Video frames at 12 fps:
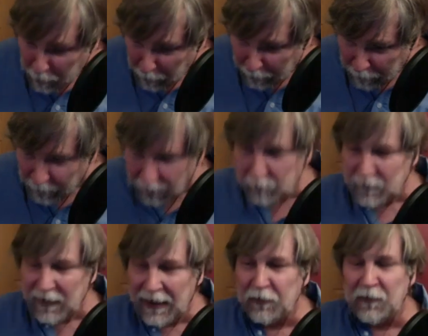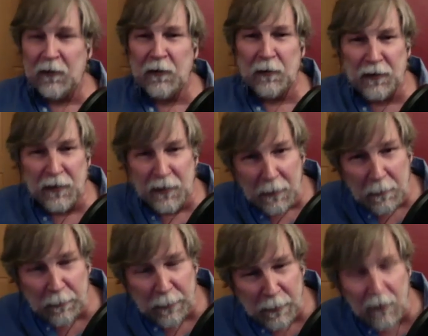Protesters
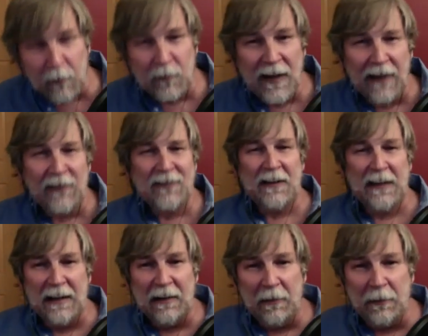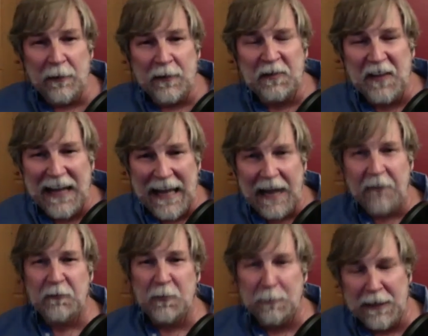protesting that they
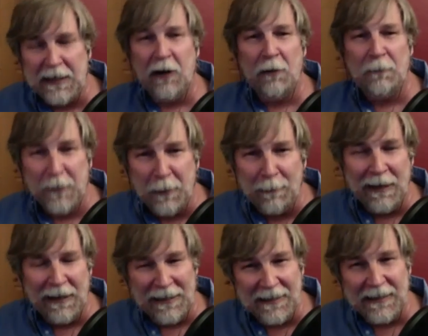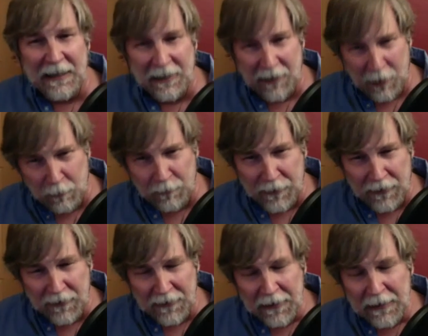have to be careful about getting
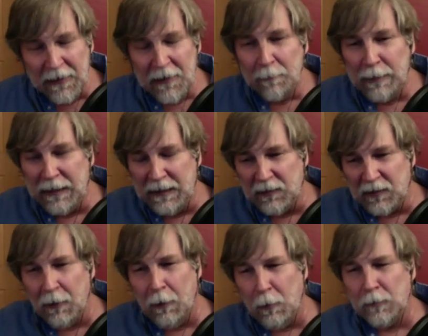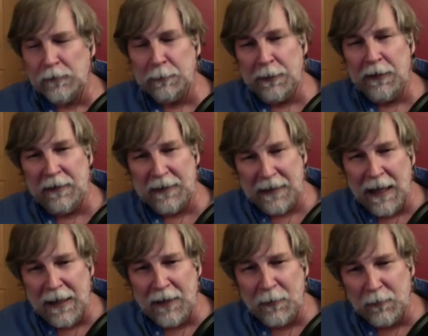COVID, being told by the
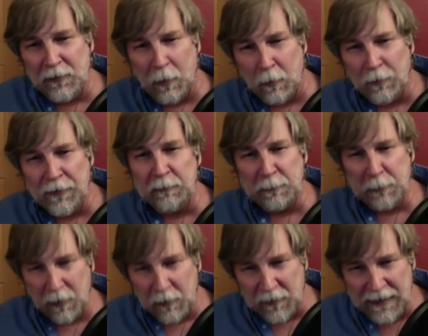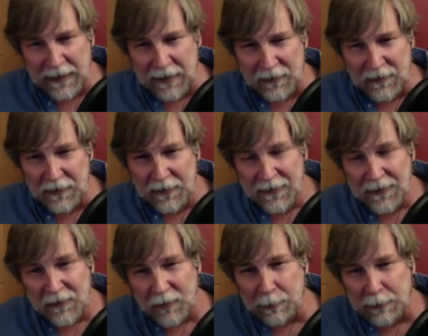guy who told them to protest
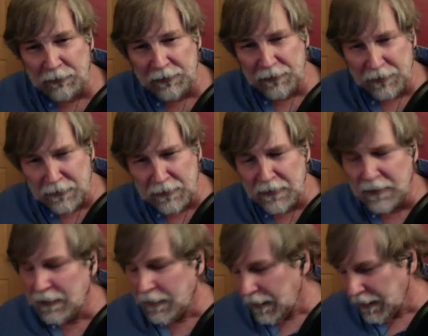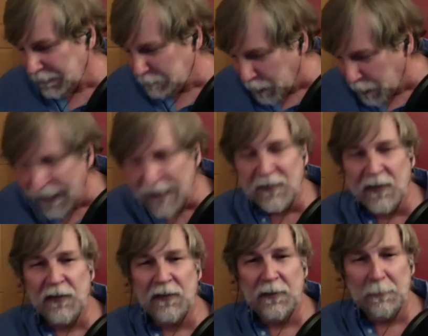to be sure and
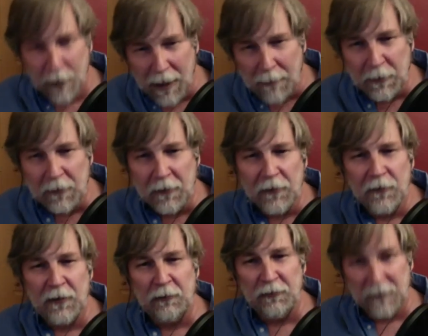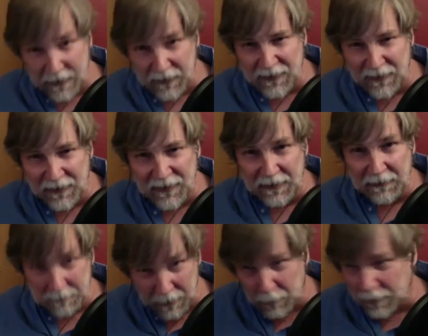practice proper social distancing.
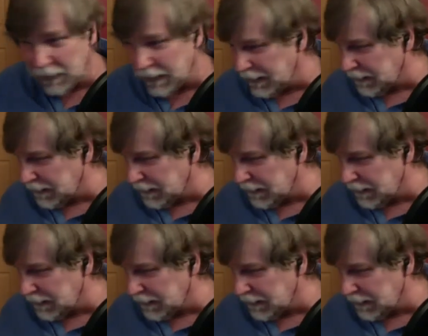Okay.